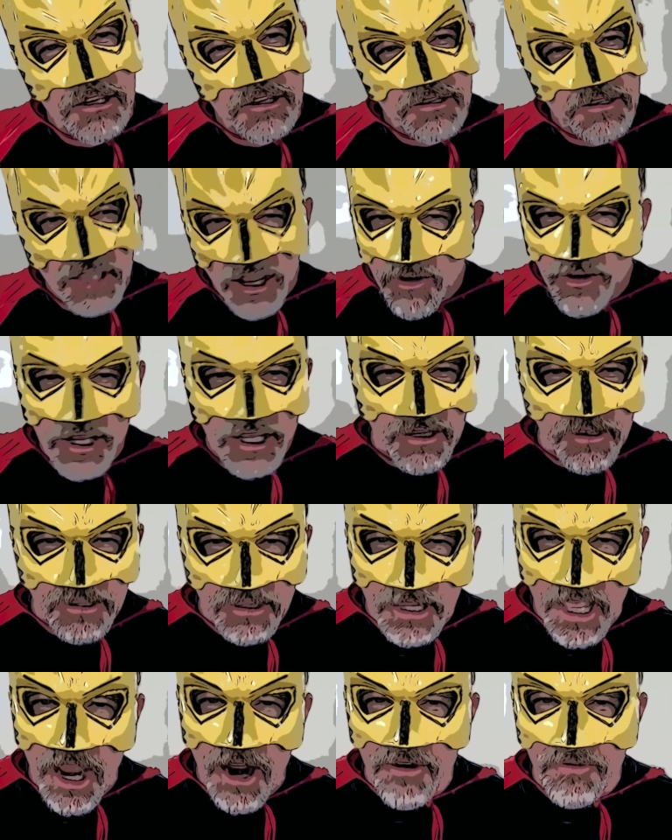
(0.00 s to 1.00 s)
they're, get,
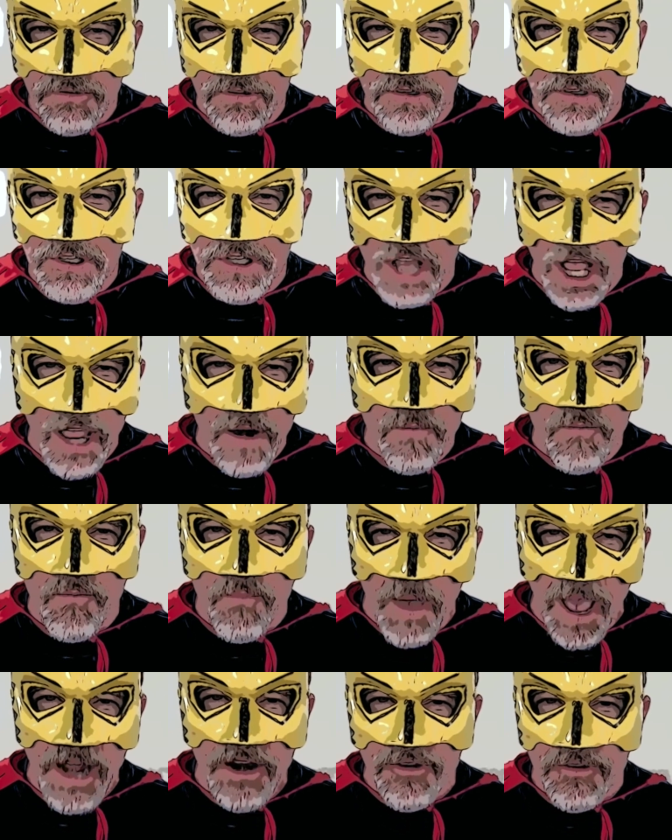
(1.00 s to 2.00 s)
they're done
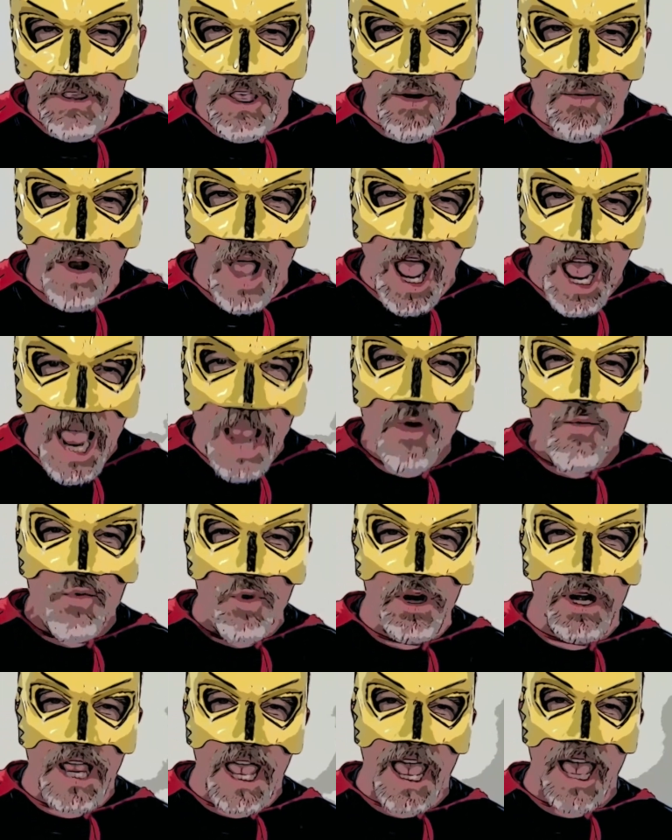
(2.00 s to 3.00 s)
better than I
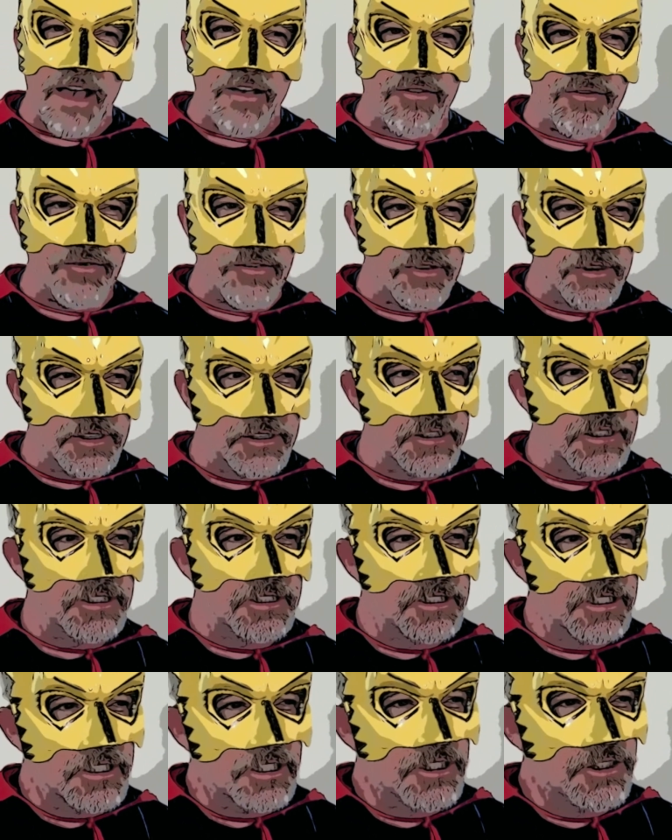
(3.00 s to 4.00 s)
would have.
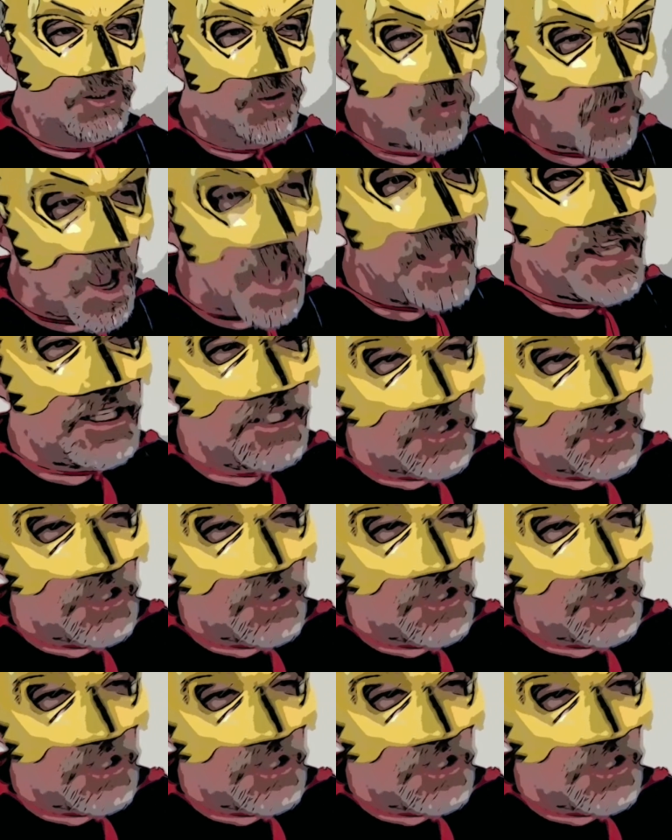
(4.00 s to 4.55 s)
So I get